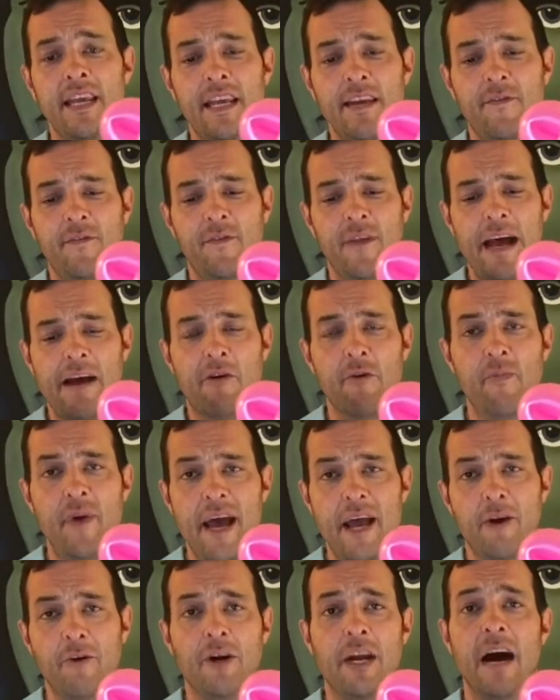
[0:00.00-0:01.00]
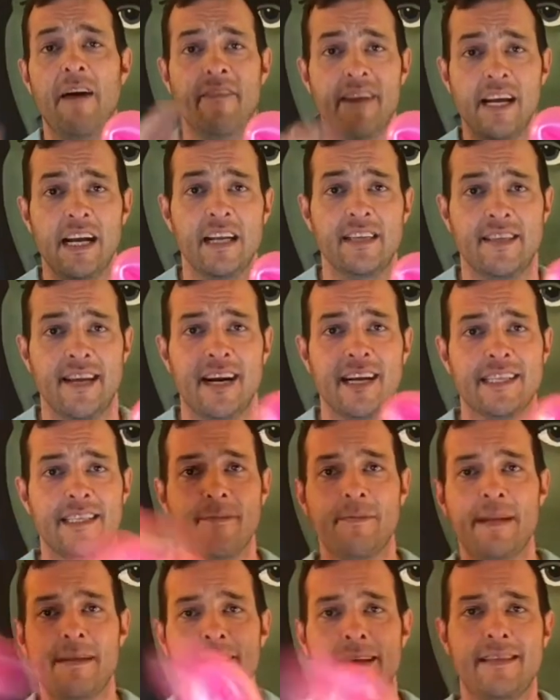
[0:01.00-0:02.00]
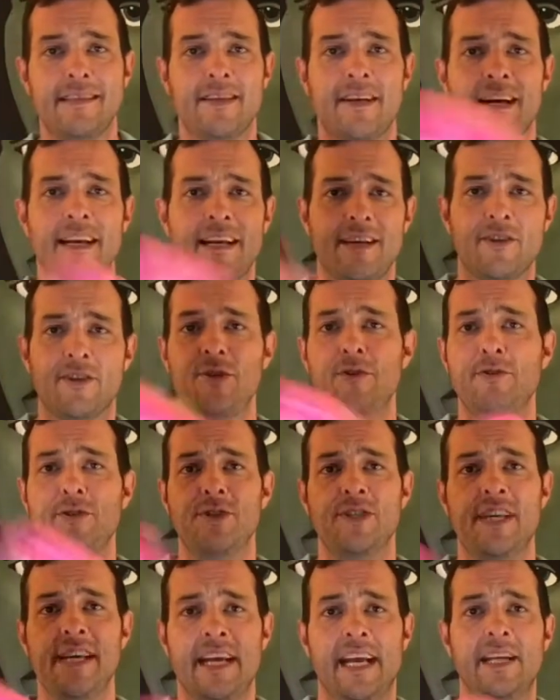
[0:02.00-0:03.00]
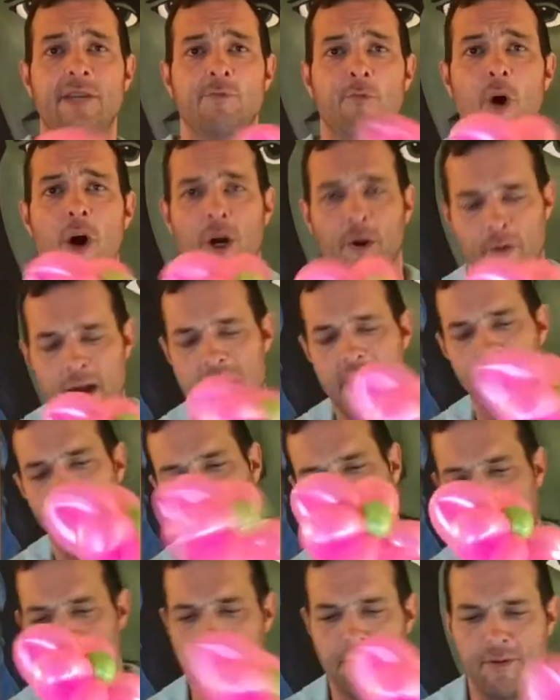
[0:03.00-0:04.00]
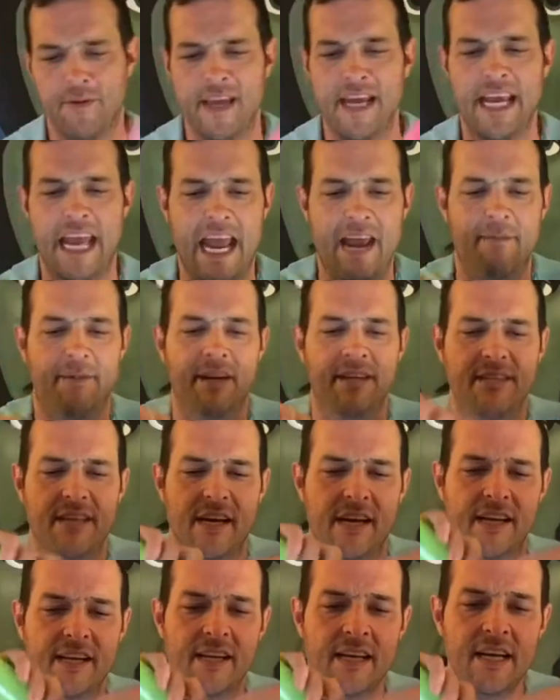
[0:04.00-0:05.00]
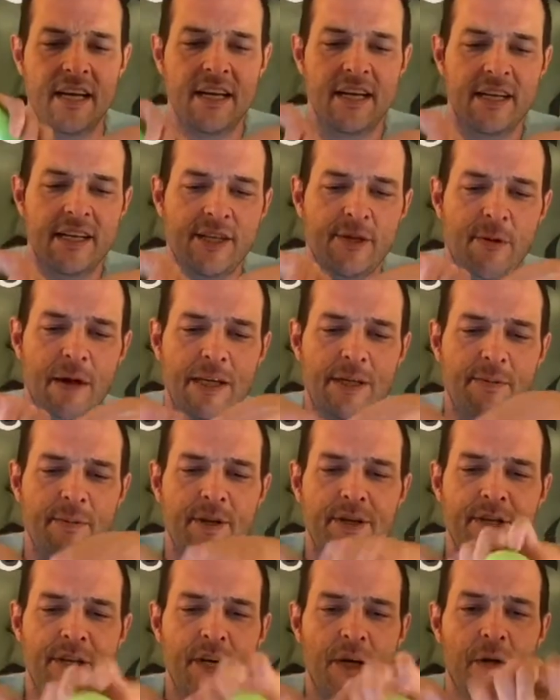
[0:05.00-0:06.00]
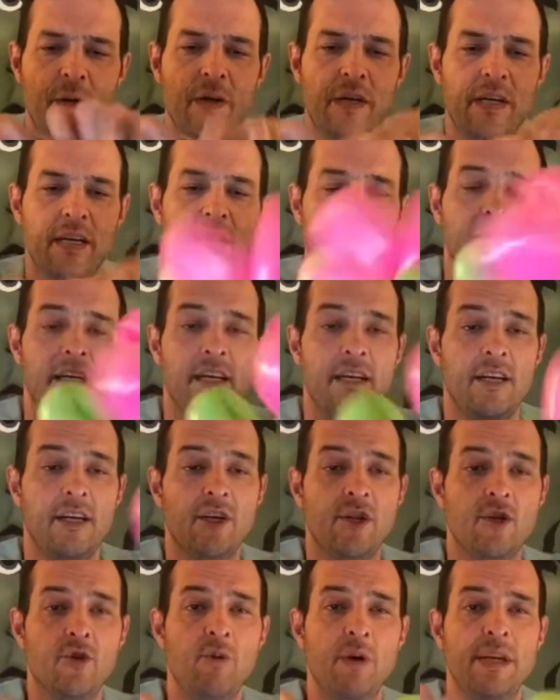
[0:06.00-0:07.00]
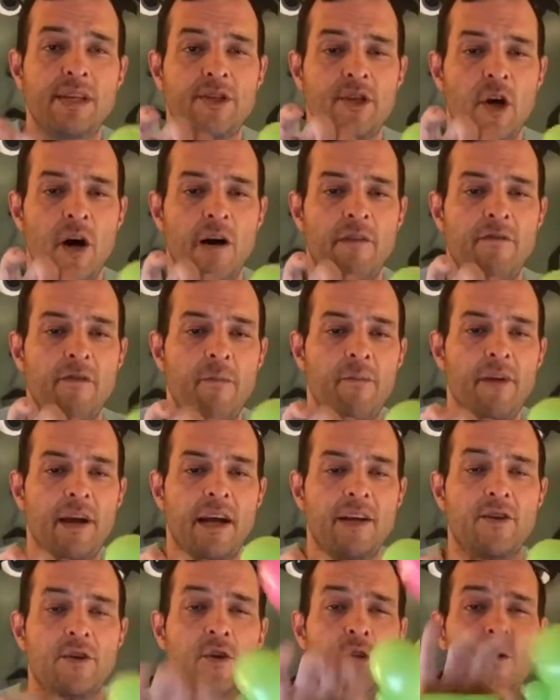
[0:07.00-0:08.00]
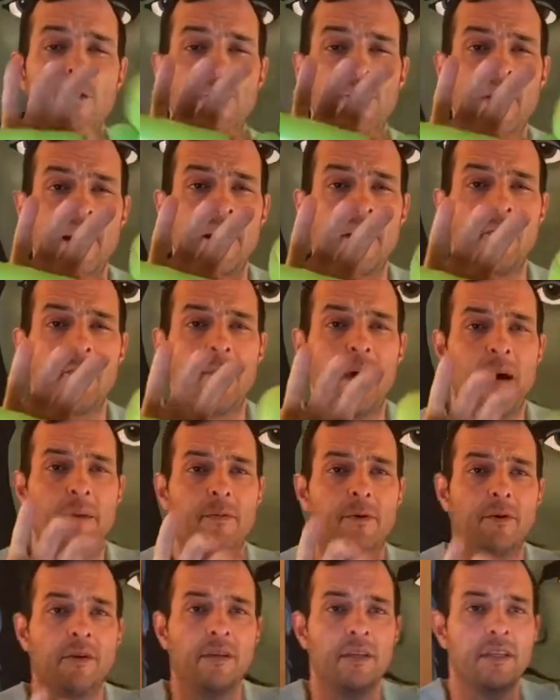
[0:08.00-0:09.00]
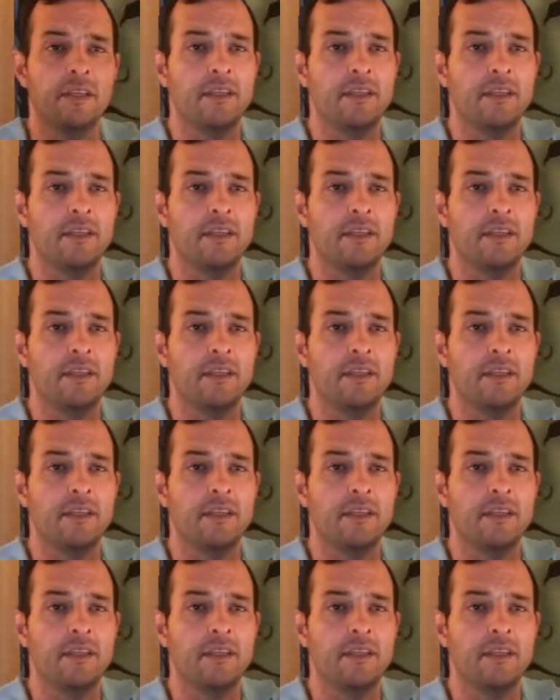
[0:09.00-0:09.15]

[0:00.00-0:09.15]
flower petal coming undone. Sometimes I used to see kids walk around with flowers they came undone. So watch what I'm gonna do. Twist off a 2-finger bubble,